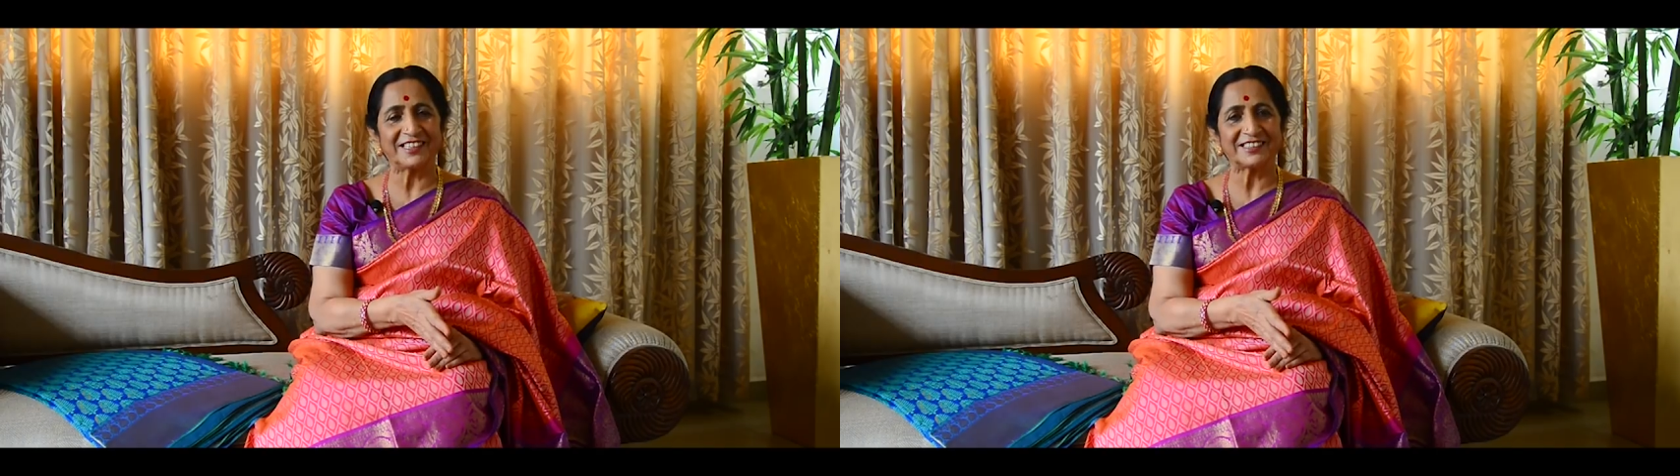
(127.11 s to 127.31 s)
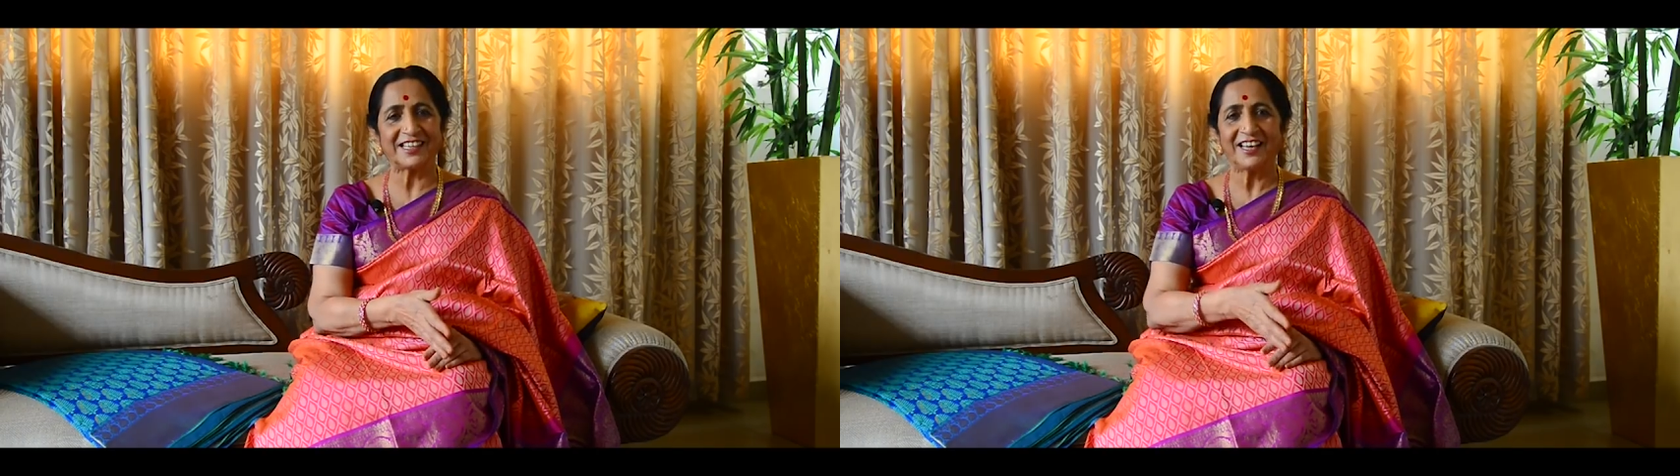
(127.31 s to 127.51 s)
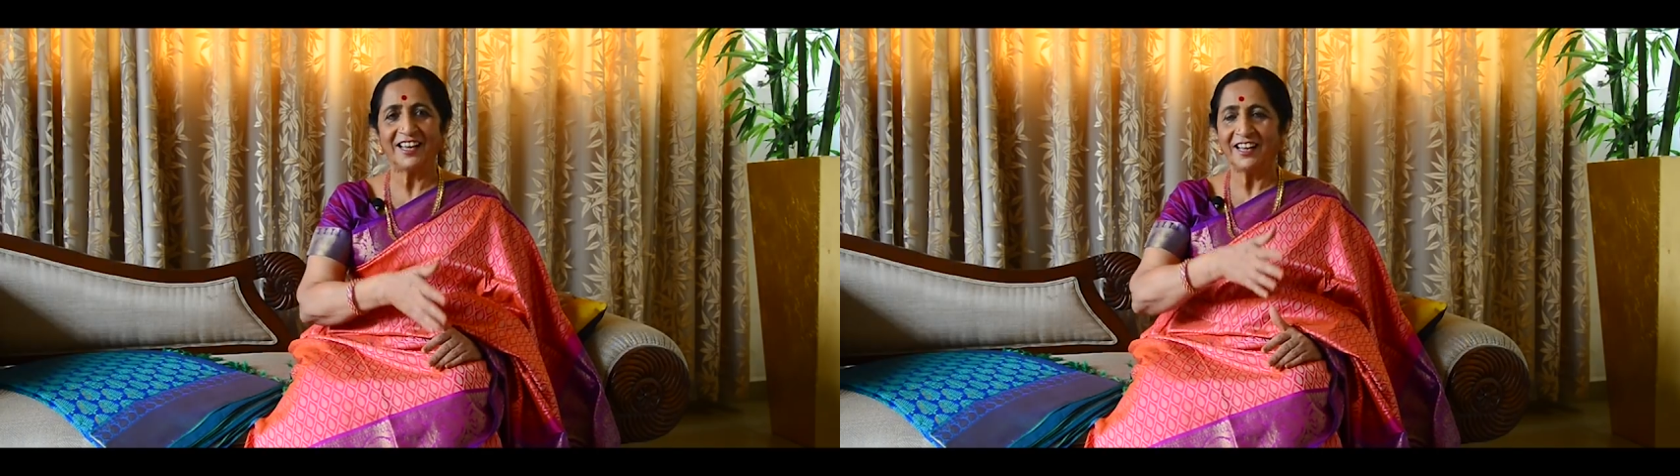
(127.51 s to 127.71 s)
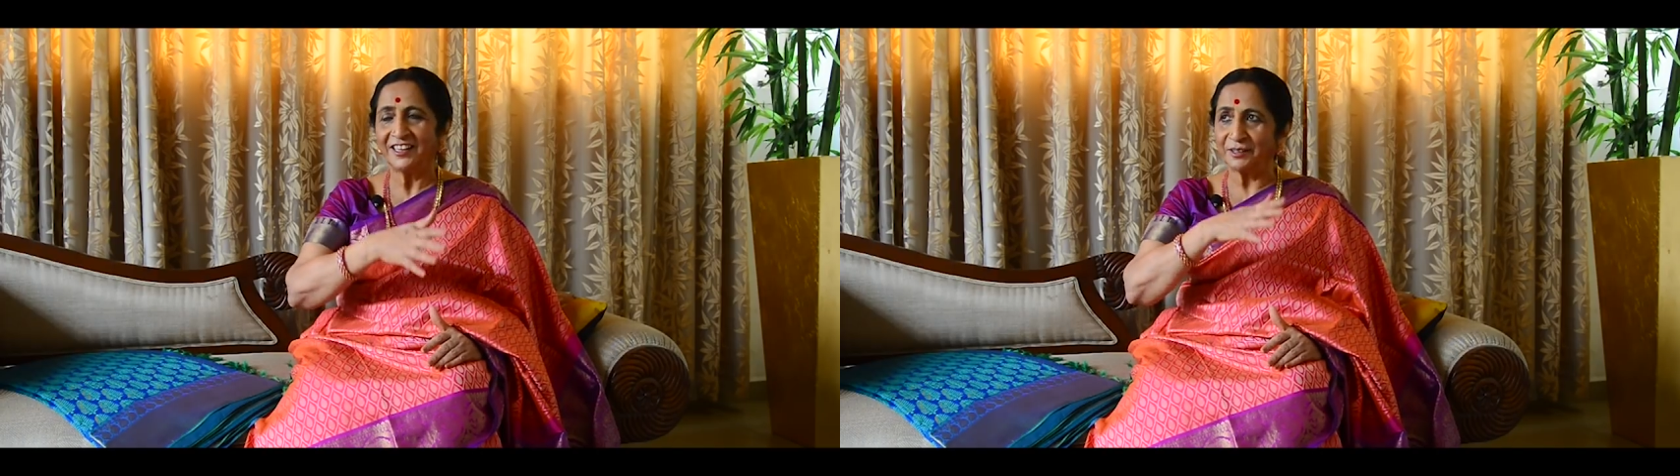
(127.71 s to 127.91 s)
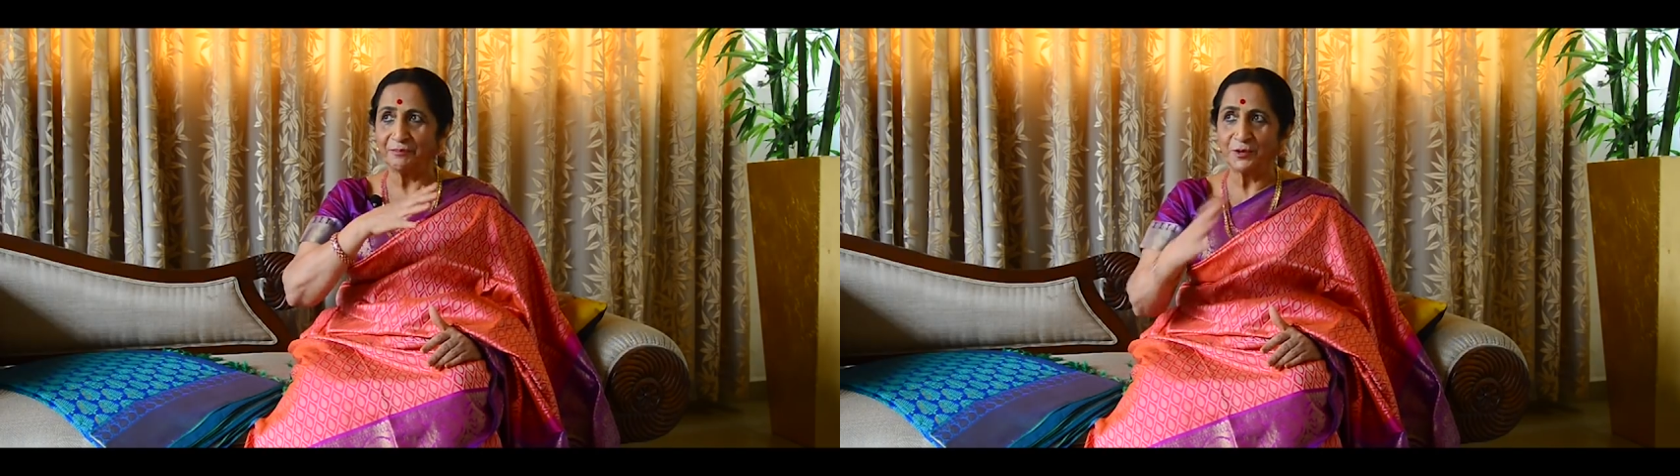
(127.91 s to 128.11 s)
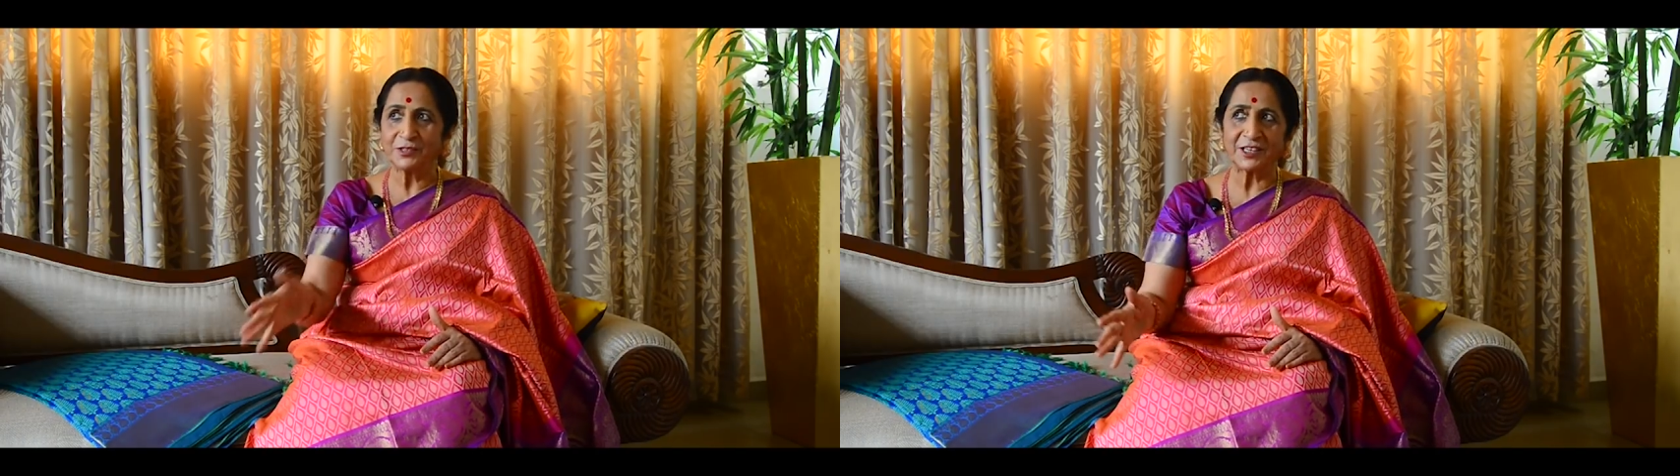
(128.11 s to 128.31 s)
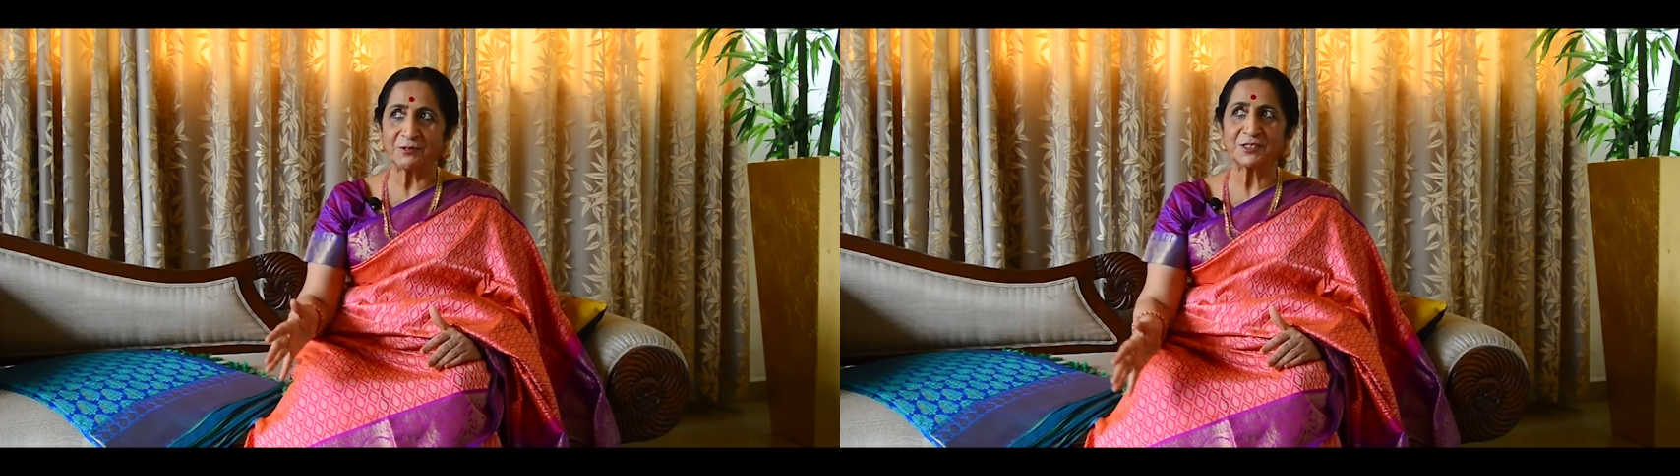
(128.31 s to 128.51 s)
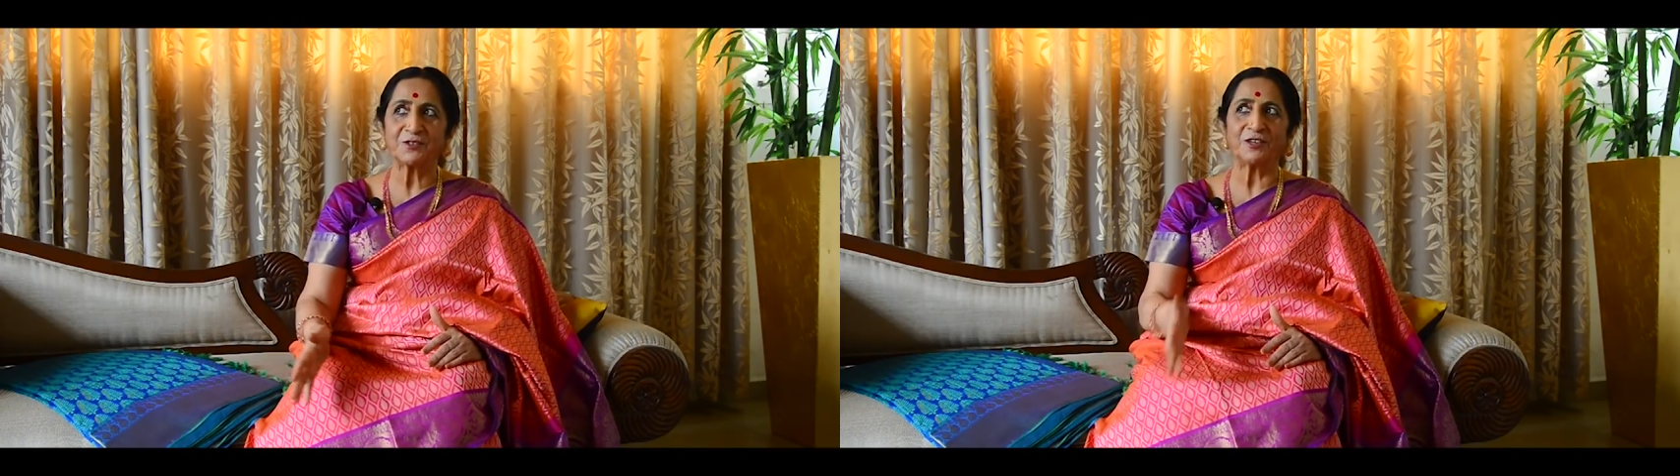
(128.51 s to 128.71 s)
They say the music
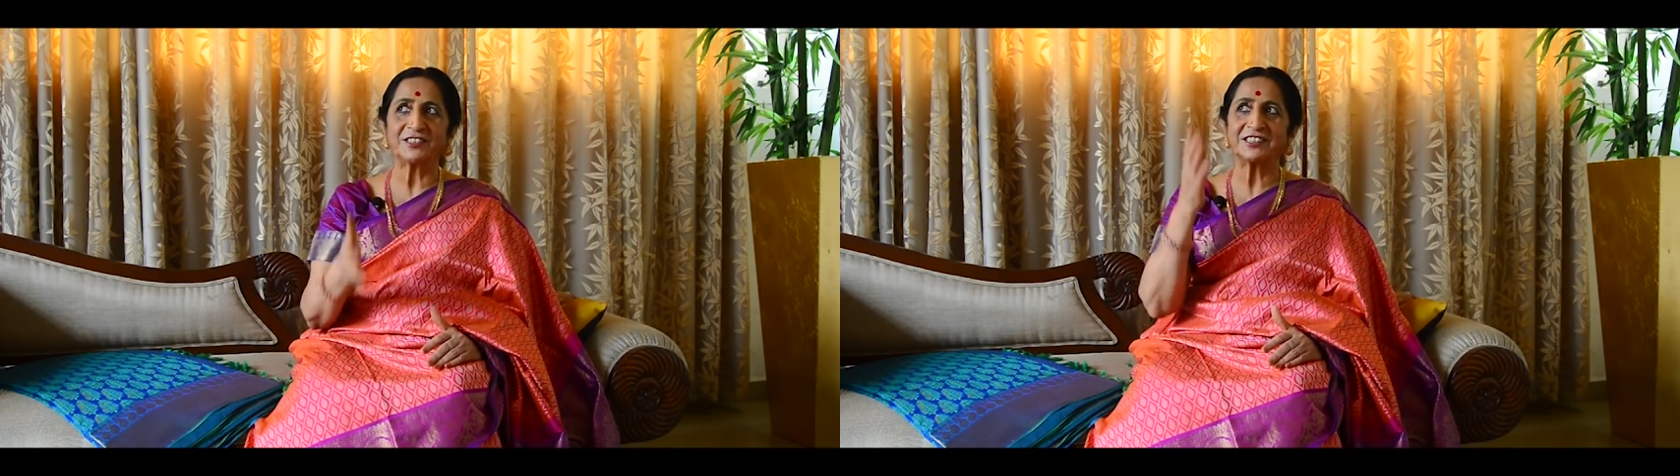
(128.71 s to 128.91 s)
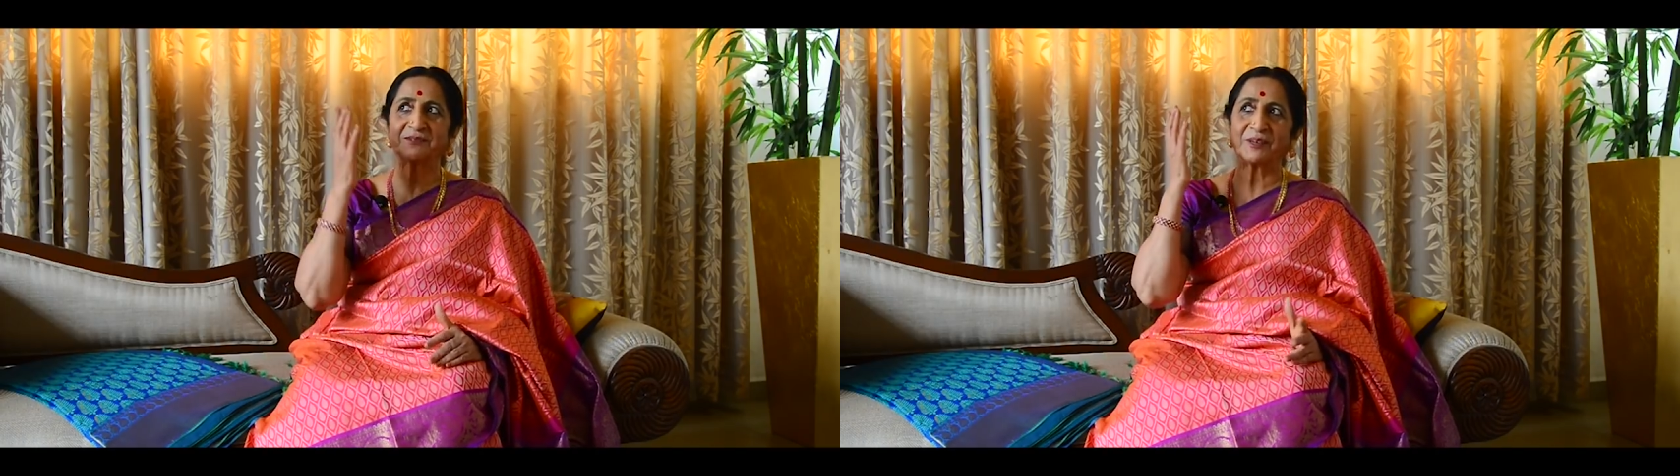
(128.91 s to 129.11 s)
was gorgeous,